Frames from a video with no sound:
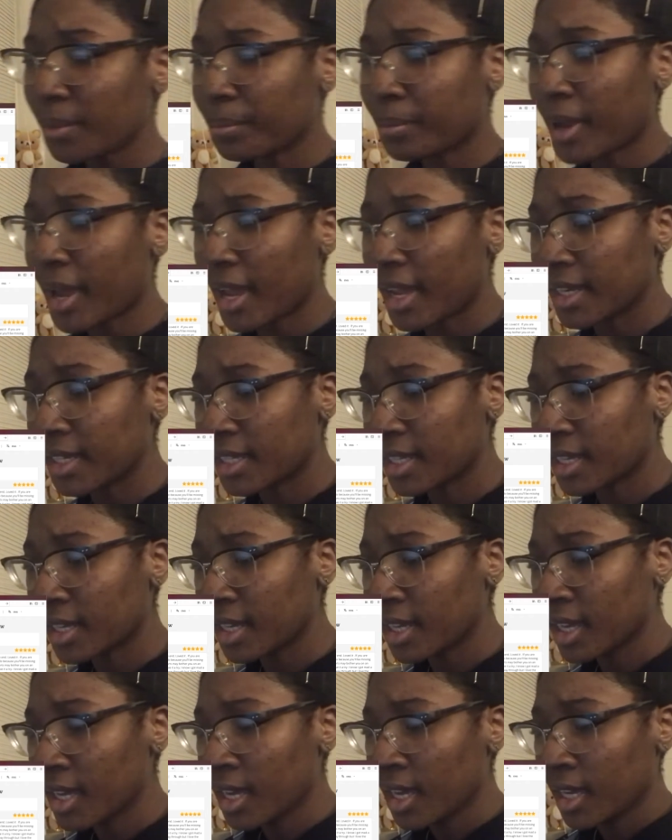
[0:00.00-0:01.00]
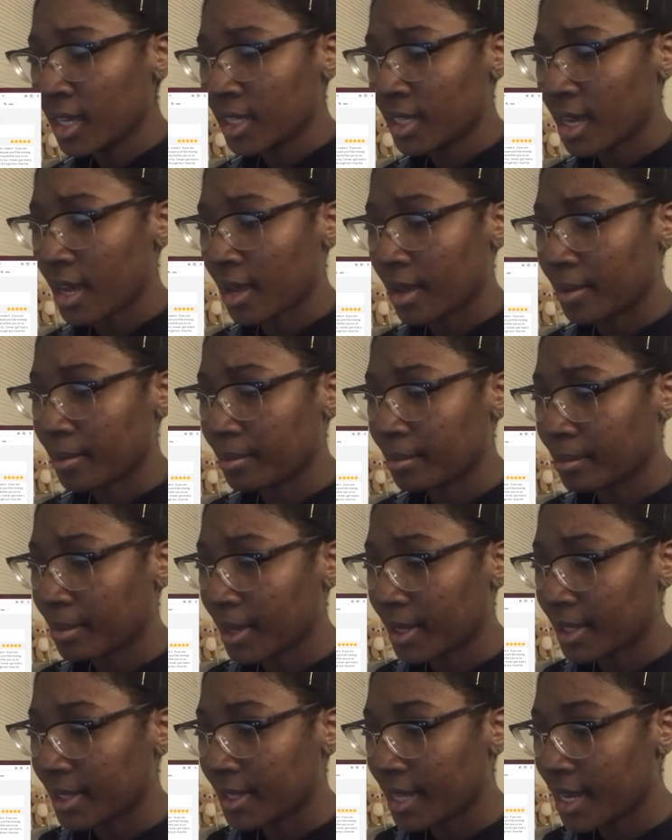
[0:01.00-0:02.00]
but yeah,
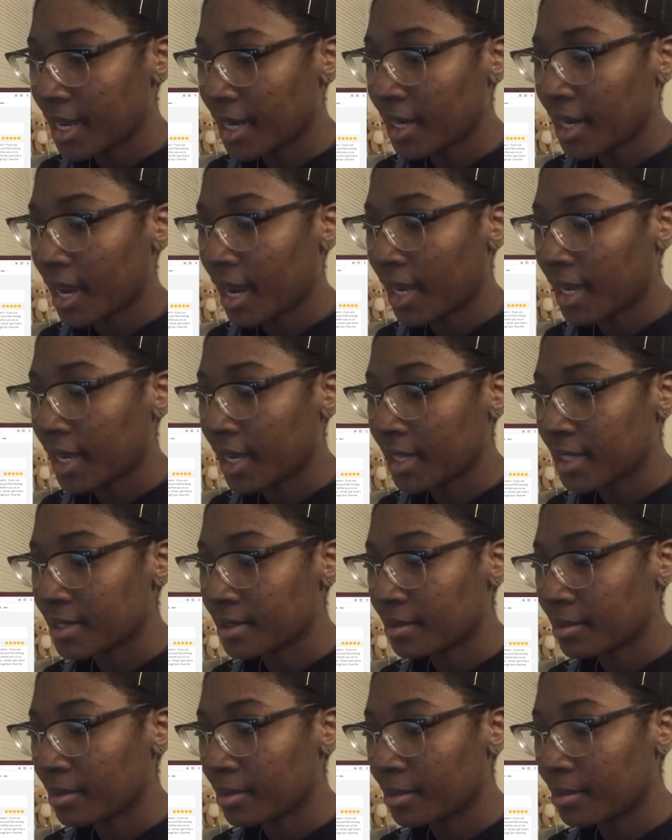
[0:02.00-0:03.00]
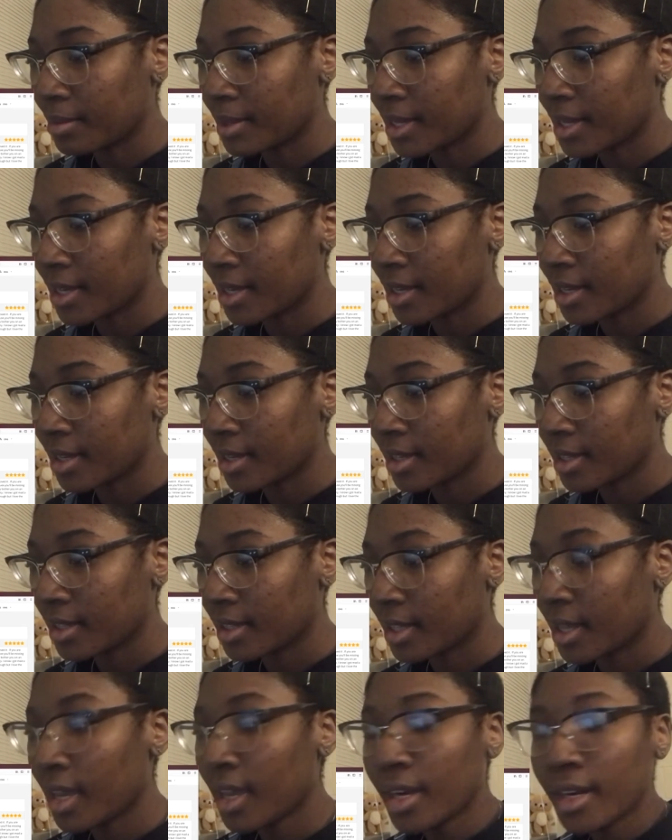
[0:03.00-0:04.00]
but then I guess it would be
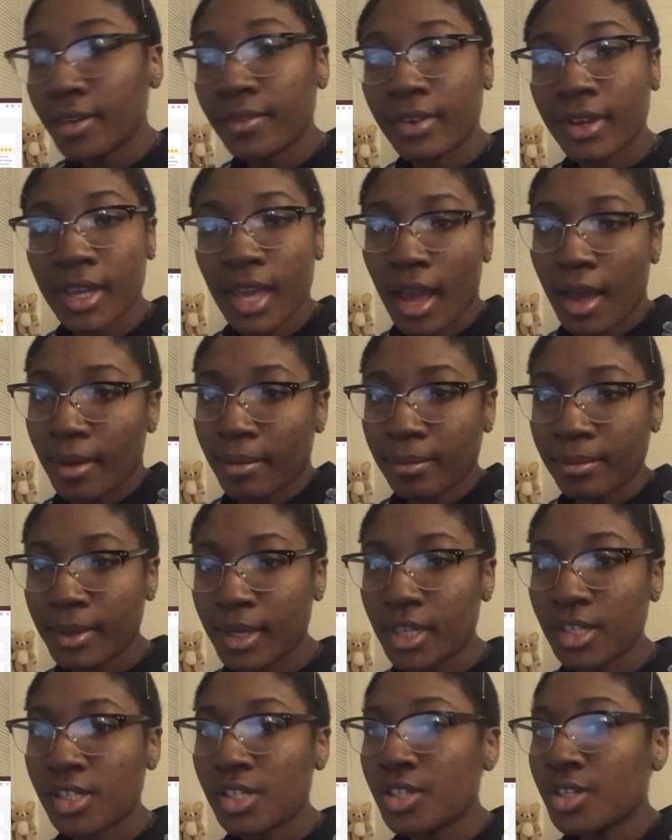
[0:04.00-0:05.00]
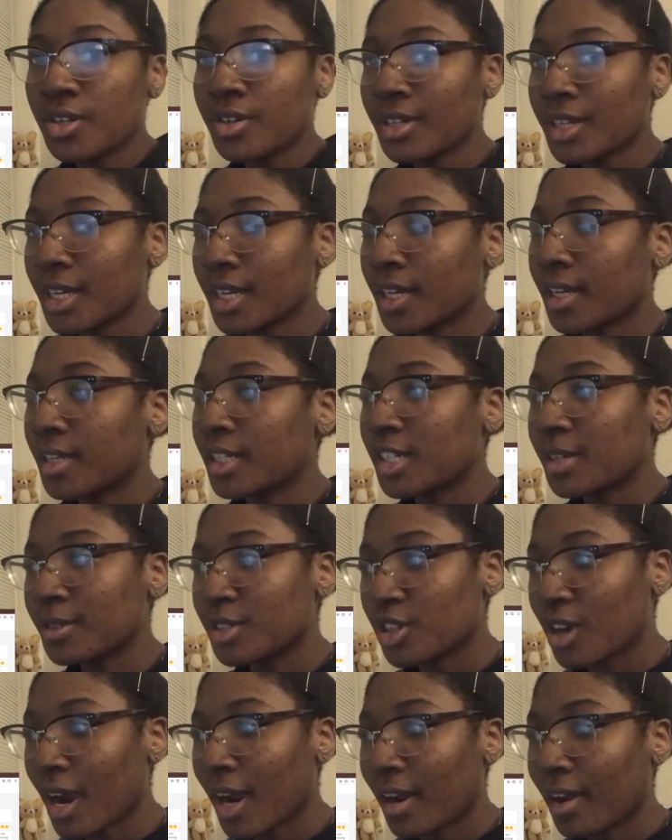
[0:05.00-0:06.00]
the end of it. Yeah, because you do need it to
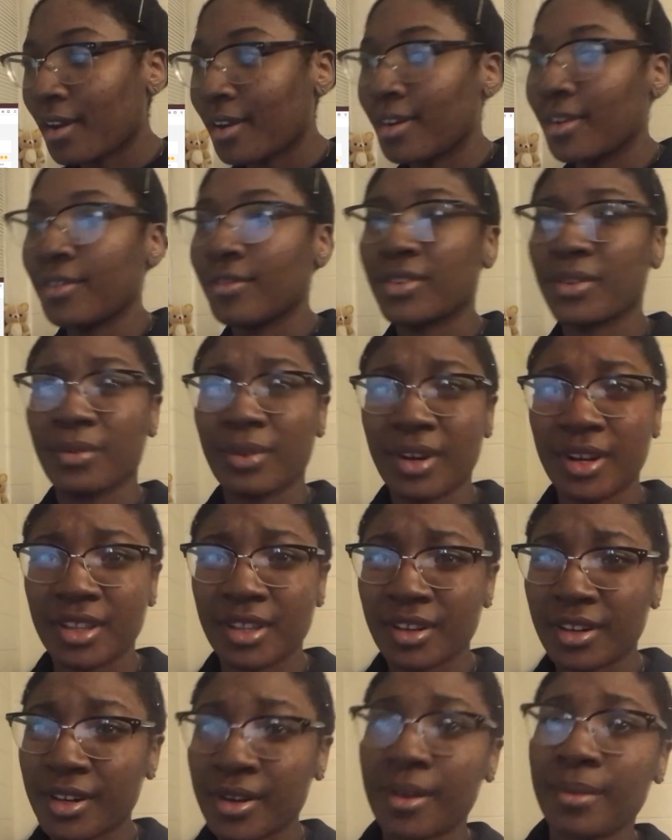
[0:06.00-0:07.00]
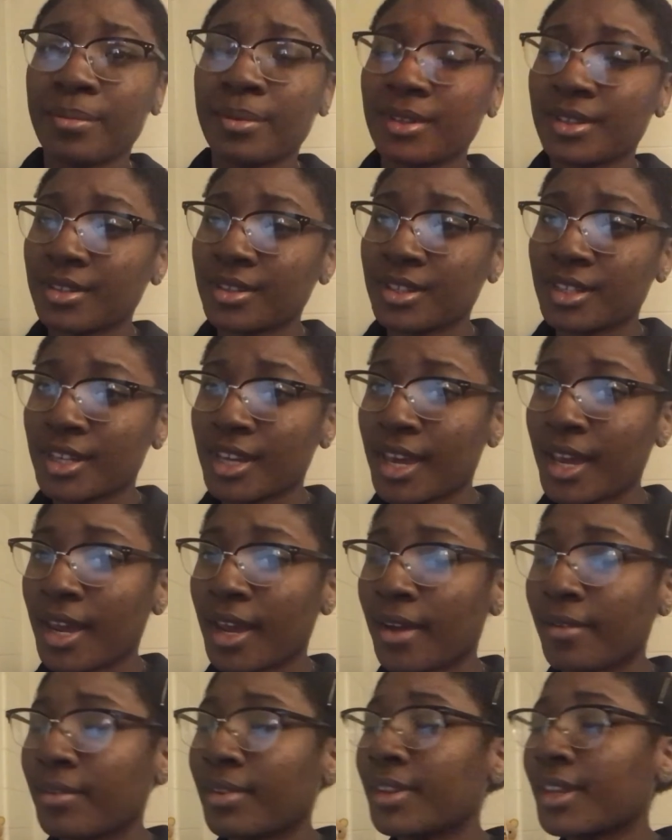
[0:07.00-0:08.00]
drag on. If you want thirty episodes, you can't
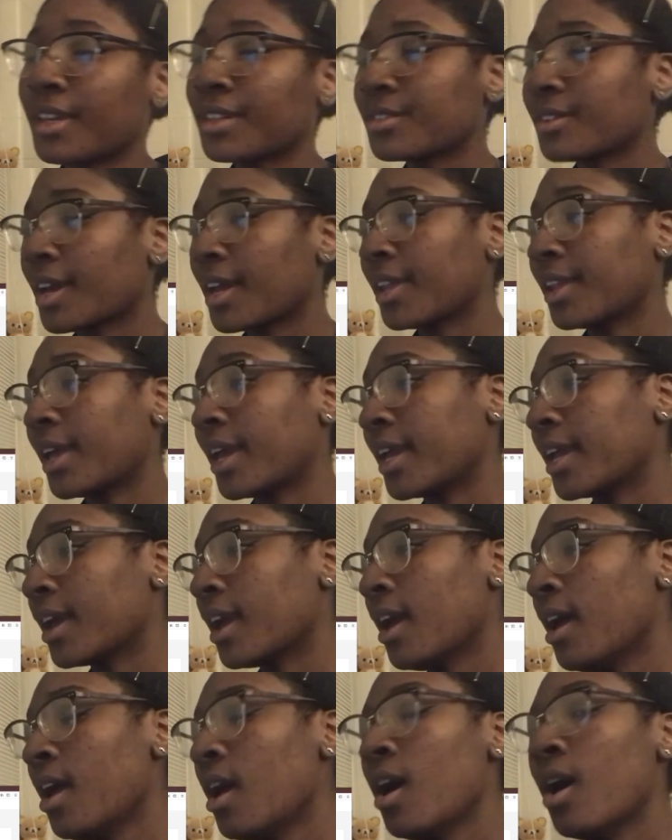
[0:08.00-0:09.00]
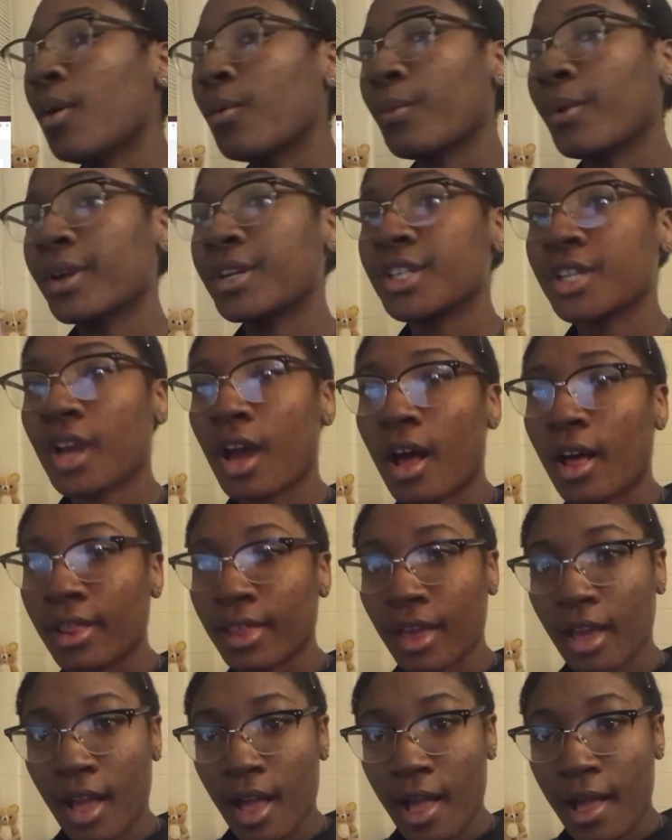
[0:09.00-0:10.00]
have it. That's why I like, what you call
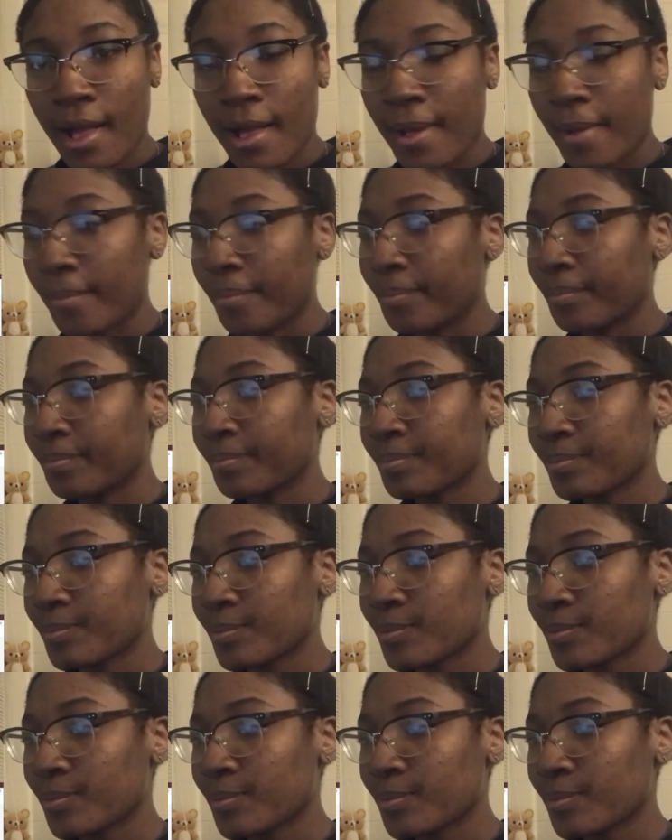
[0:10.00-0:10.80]
it, um,